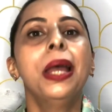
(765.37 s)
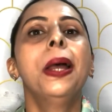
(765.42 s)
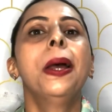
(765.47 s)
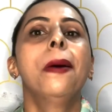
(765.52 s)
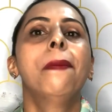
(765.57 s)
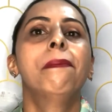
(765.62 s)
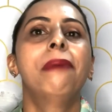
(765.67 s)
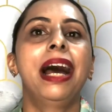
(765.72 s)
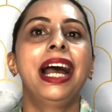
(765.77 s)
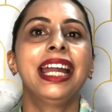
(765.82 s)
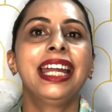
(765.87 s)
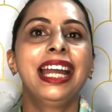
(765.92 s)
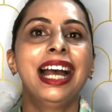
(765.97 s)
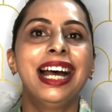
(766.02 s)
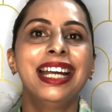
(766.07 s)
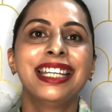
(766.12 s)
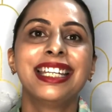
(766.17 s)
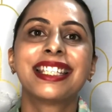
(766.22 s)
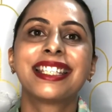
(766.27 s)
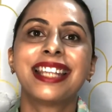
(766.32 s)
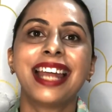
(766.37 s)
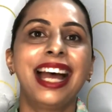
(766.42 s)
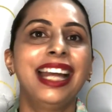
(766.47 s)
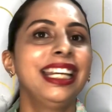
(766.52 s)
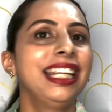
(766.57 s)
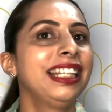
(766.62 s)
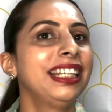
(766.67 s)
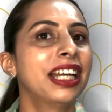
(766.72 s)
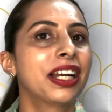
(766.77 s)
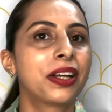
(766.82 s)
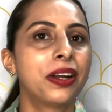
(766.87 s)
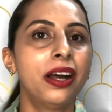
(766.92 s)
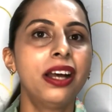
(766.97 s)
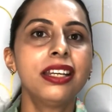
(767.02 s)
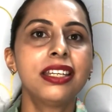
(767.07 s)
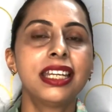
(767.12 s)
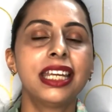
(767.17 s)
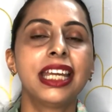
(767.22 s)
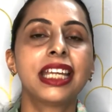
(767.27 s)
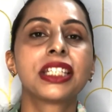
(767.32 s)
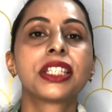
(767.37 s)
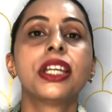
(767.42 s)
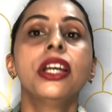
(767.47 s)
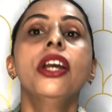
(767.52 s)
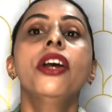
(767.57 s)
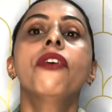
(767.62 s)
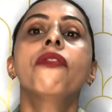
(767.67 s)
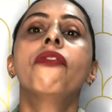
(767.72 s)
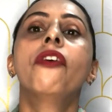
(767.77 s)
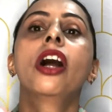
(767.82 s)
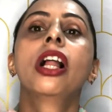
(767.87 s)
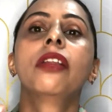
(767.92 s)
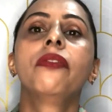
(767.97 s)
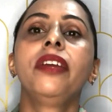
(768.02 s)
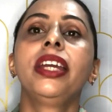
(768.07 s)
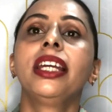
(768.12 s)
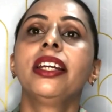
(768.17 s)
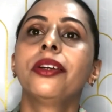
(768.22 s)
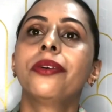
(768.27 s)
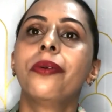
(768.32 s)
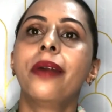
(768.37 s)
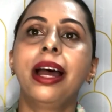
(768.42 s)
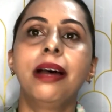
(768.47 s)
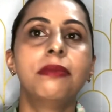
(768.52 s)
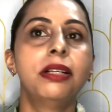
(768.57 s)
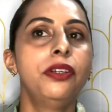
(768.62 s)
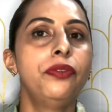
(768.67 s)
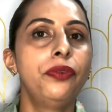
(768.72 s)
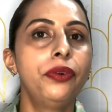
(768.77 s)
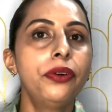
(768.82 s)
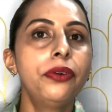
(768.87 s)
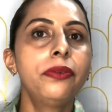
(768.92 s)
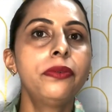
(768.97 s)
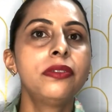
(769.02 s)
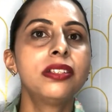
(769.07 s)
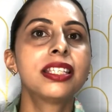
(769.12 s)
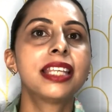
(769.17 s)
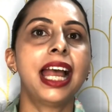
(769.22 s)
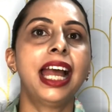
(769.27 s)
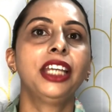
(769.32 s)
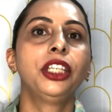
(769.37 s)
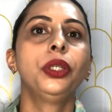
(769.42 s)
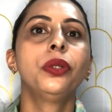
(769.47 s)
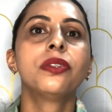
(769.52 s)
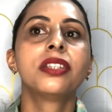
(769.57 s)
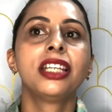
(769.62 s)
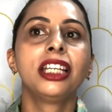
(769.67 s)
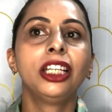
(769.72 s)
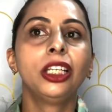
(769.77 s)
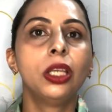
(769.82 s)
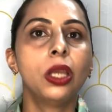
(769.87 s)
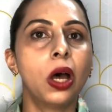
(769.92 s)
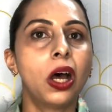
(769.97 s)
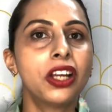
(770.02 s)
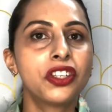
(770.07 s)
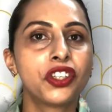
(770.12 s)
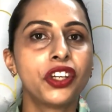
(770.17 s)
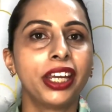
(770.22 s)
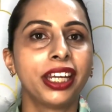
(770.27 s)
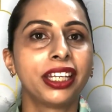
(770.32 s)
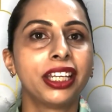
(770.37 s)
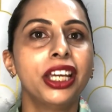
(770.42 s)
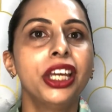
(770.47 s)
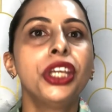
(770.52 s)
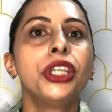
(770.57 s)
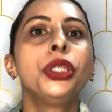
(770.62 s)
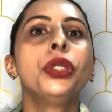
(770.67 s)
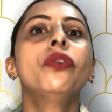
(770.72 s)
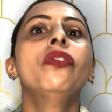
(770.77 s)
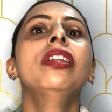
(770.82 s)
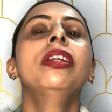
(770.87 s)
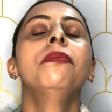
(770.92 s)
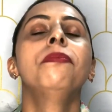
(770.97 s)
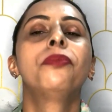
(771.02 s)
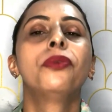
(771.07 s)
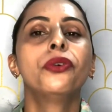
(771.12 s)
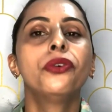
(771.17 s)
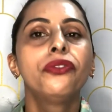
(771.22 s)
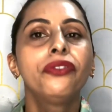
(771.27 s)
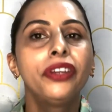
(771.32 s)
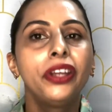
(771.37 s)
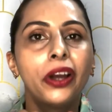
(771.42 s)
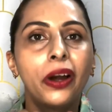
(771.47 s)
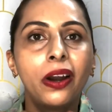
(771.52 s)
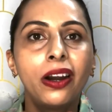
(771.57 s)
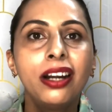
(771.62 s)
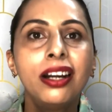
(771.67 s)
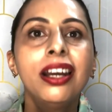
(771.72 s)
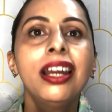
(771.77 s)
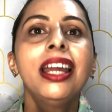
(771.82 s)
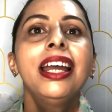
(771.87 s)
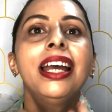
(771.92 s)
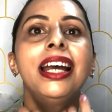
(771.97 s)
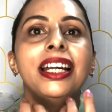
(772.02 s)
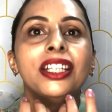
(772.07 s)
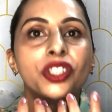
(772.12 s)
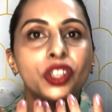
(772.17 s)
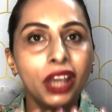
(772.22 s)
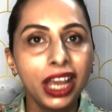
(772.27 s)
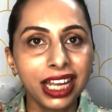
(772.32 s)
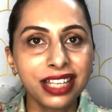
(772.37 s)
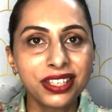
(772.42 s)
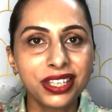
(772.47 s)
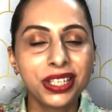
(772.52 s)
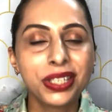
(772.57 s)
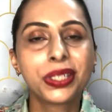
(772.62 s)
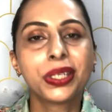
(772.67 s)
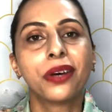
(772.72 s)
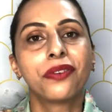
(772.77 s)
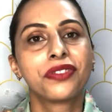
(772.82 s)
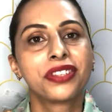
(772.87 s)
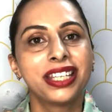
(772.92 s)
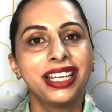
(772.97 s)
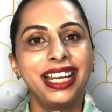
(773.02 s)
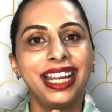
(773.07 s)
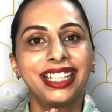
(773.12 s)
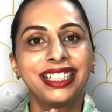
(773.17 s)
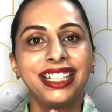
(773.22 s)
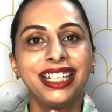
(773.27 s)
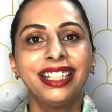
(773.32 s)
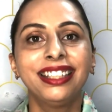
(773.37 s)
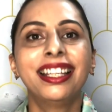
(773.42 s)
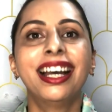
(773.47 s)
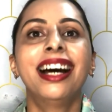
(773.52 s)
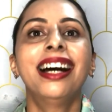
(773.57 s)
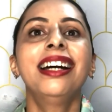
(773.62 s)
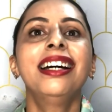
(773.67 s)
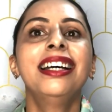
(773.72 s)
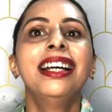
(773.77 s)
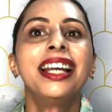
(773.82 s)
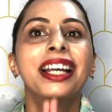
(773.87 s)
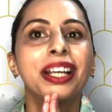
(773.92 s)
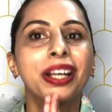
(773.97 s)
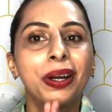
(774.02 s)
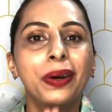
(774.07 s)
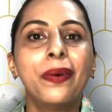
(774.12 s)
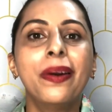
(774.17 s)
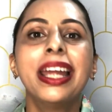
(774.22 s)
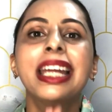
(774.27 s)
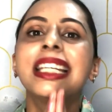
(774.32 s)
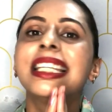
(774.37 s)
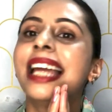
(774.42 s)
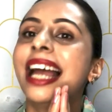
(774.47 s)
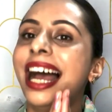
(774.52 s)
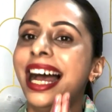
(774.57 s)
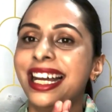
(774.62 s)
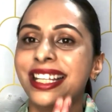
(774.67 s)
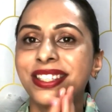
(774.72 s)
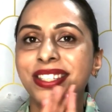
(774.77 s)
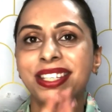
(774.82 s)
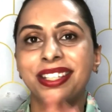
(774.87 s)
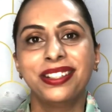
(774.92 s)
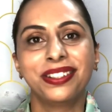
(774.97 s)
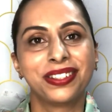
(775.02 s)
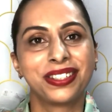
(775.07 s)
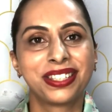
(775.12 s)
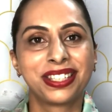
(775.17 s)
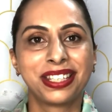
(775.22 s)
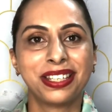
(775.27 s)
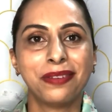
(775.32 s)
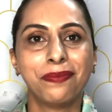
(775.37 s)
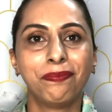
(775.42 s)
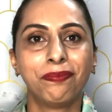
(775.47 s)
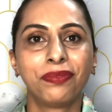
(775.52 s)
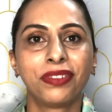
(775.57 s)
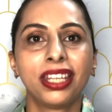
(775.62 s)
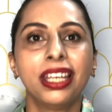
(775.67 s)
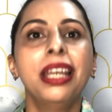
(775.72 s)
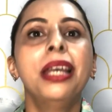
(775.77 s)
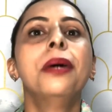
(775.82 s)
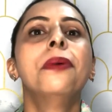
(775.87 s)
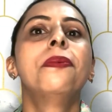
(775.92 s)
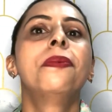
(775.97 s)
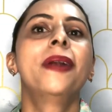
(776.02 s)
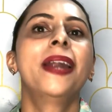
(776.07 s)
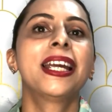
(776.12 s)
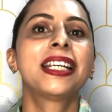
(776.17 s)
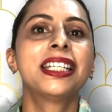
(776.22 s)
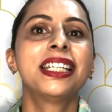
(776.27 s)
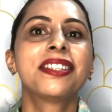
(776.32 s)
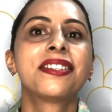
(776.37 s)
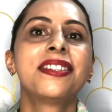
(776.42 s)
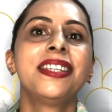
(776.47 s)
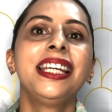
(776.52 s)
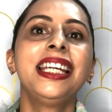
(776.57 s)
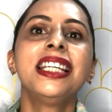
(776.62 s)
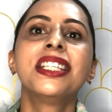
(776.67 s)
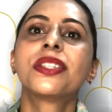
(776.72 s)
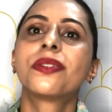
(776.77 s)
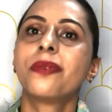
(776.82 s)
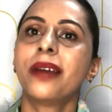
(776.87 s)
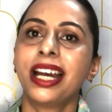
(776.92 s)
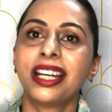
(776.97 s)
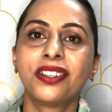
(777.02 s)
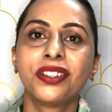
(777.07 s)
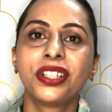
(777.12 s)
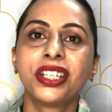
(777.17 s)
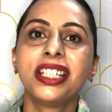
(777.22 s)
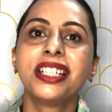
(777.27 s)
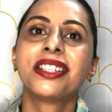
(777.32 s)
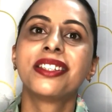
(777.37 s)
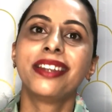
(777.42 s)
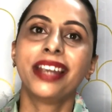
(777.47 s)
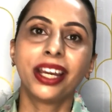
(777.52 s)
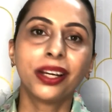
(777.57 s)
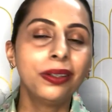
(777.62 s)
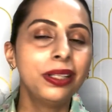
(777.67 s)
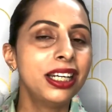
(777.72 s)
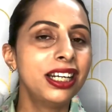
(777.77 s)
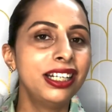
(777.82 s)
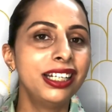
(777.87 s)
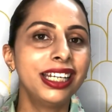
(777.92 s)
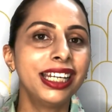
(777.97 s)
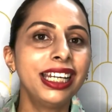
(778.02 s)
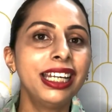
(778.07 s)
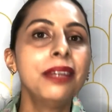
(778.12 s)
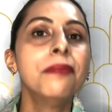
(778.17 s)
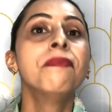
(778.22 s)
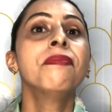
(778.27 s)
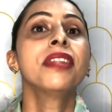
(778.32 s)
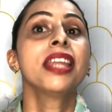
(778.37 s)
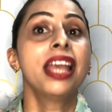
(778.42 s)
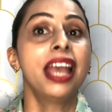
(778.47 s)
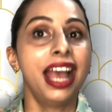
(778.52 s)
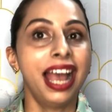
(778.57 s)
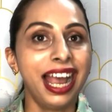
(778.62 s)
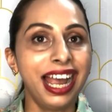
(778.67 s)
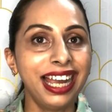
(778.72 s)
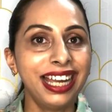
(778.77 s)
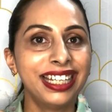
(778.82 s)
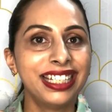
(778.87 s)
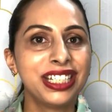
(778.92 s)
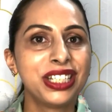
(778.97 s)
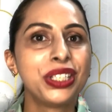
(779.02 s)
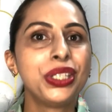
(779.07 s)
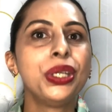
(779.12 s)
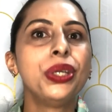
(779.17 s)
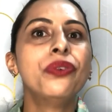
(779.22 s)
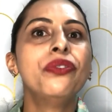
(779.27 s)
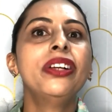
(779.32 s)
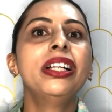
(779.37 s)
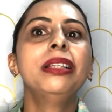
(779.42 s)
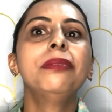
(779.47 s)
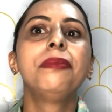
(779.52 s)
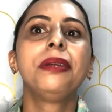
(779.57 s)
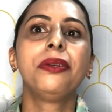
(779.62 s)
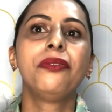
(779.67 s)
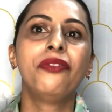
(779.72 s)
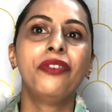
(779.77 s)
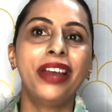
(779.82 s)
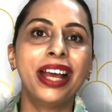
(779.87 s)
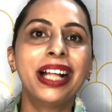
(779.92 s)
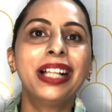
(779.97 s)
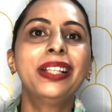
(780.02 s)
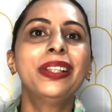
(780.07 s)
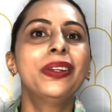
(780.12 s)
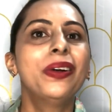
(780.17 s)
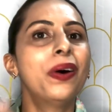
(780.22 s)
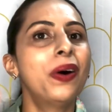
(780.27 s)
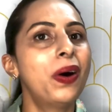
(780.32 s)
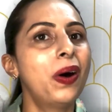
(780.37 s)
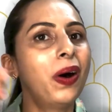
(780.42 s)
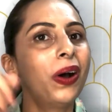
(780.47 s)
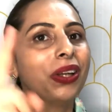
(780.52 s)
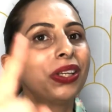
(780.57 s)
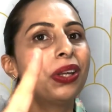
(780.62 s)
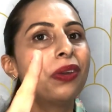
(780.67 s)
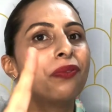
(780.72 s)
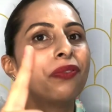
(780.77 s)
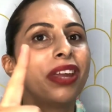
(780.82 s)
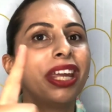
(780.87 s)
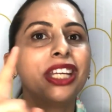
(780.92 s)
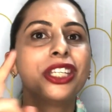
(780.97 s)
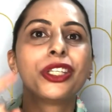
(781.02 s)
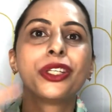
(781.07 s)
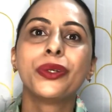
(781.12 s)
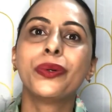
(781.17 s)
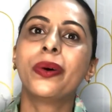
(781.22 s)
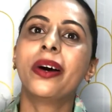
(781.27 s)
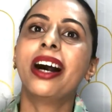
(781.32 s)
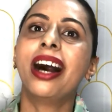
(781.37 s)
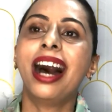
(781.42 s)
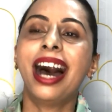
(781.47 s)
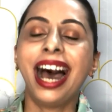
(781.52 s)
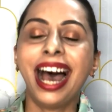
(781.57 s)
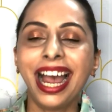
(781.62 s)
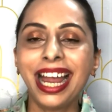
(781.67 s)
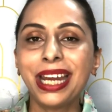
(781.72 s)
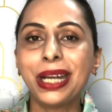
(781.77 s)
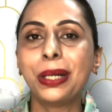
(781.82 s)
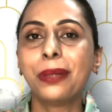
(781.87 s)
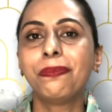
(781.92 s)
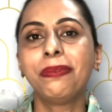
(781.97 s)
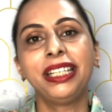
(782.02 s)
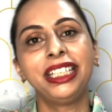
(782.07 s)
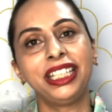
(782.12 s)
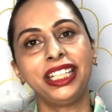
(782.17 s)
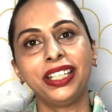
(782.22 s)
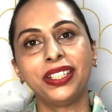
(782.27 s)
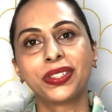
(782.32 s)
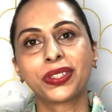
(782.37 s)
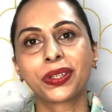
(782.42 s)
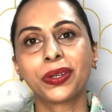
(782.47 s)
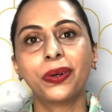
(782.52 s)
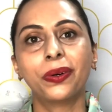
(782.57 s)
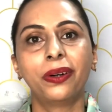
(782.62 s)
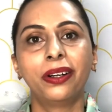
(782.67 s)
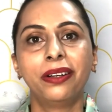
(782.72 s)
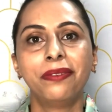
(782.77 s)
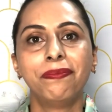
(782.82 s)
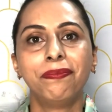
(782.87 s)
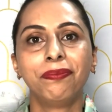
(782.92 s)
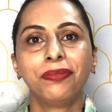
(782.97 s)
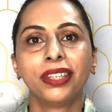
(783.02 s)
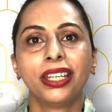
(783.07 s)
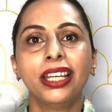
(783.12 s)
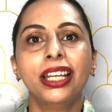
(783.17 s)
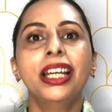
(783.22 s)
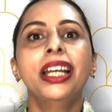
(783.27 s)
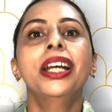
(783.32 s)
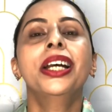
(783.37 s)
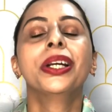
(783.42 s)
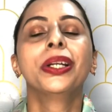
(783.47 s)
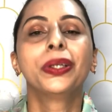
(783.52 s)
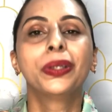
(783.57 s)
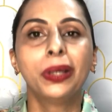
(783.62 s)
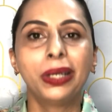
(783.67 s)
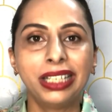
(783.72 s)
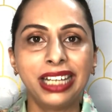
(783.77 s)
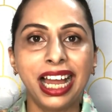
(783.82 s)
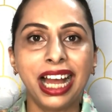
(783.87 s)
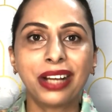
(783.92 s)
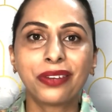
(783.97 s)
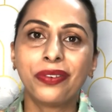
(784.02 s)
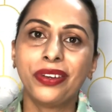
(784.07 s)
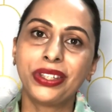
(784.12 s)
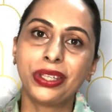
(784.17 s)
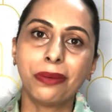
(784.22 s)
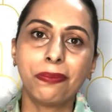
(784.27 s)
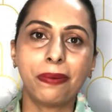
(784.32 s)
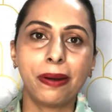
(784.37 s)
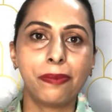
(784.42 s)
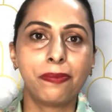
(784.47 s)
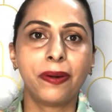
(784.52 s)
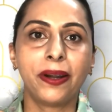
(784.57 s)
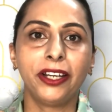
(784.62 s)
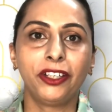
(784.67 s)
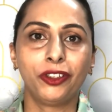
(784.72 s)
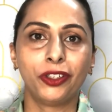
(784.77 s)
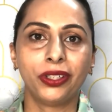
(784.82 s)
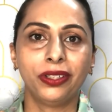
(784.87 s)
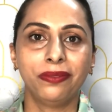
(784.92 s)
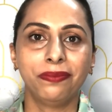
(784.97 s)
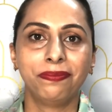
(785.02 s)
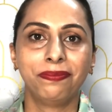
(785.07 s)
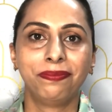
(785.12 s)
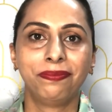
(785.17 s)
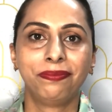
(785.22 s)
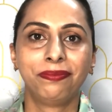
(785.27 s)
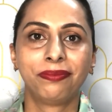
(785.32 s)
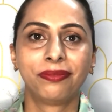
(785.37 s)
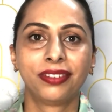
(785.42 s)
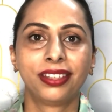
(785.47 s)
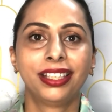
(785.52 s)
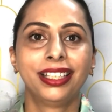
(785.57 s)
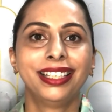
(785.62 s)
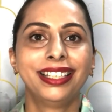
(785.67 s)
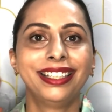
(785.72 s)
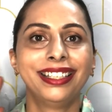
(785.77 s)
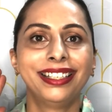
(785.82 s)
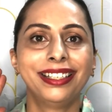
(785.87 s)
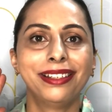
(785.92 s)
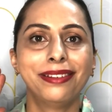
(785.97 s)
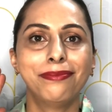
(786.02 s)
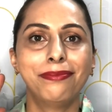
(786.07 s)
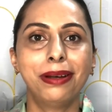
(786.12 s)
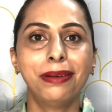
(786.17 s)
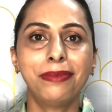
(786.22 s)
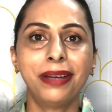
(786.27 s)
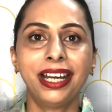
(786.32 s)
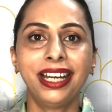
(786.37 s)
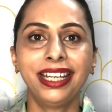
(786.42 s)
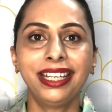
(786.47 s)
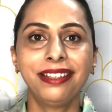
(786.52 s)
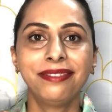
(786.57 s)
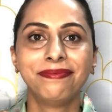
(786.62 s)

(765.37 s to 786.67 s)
By understanding the context, following grammar rules, and using logic, you will improve your chances of selecting the correct answers. Practice these strategies regularly, and you will be well on your way to a higher PTE score. Good luck with your preparation. Bye-bye.